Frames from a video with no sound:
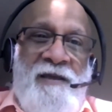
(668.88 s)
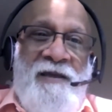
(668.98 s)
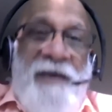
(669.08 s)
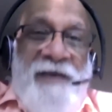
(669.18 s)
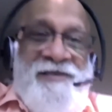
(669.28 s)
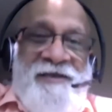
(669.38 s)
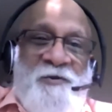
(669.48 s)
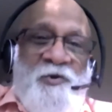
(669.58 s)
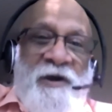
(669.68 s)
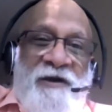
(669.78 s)

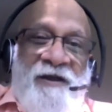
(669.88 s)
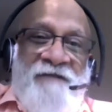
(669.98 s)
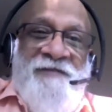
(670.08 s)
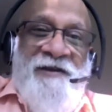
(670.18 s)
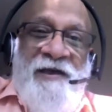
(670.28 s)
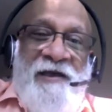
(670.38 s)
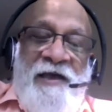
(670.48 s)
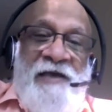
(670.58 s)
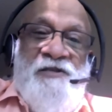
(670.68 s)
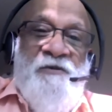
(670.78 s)
Except you are crafted
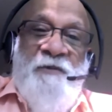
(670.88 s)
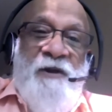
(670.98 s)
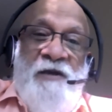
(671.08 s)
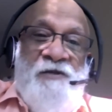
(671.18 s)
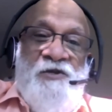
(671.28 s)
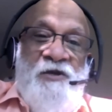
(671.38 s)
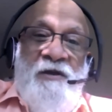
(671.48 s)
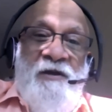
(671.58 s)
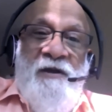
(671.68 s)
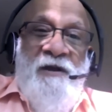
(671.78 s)
as a branch
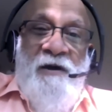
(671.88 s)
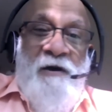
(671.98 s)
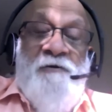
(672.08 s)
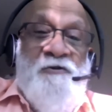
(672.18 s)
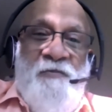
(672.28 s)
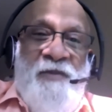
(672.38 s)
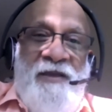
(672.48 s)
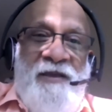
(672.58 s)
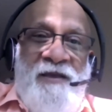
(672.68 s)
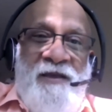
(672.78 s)
onto
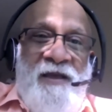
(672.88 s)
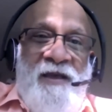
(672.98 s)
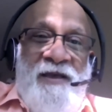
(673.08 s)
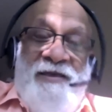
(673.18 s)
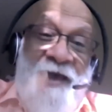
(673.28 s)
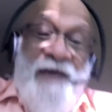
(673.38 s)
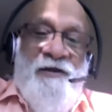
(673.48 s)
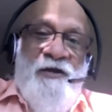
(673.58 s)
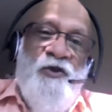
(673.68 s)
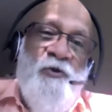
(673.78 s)
me,
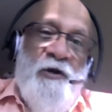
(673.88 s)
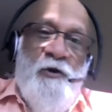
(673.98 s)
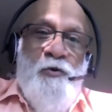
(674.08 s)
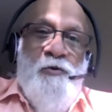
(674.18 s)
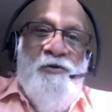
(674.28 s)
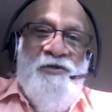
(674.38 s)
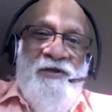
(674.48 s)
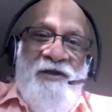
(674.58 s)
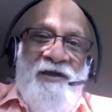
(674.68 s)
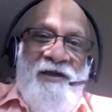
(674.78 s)
yet your roots
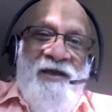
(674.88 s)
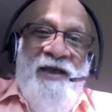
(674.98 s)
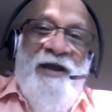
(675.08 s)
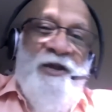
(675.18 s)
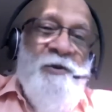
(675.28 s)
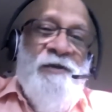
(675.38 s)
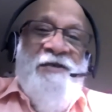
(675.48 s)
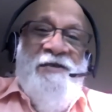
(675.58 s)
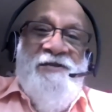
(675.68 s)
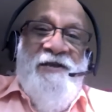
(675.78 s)
and your
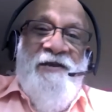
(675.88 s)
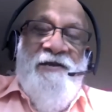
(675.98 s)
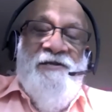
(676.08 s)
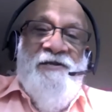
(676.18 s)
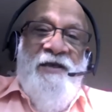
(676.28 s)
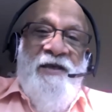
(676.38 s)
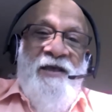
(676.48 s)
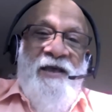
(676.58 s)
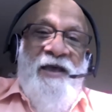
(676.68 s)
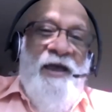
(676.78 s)
sustenance
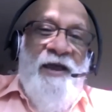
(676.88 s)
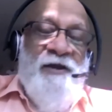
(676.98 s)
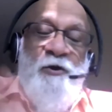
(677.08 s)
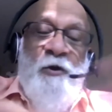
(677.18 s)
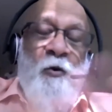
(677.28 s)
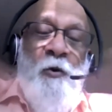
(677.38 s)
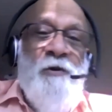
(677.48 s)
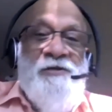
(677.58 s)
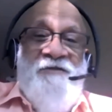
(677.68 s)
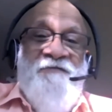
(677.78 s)
and your
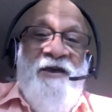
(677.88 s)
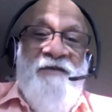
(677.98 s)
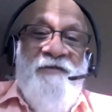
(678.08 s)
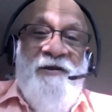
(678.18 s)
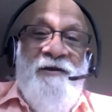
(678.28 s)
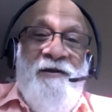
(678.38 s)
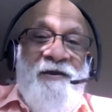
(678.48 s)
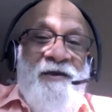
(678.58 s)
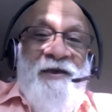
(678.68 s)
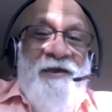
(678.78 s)
whole survival
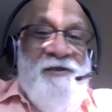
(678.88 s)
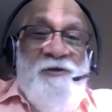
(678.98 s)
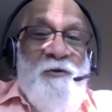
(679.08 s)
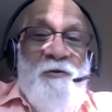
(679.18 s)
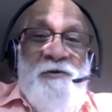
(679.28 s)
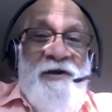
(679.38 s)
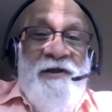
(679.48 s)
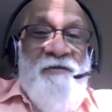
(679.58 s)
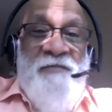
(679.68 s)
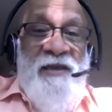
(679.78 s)
is rooted
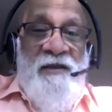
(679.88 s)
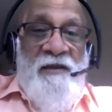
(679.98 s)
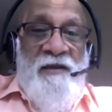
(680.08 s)
in me.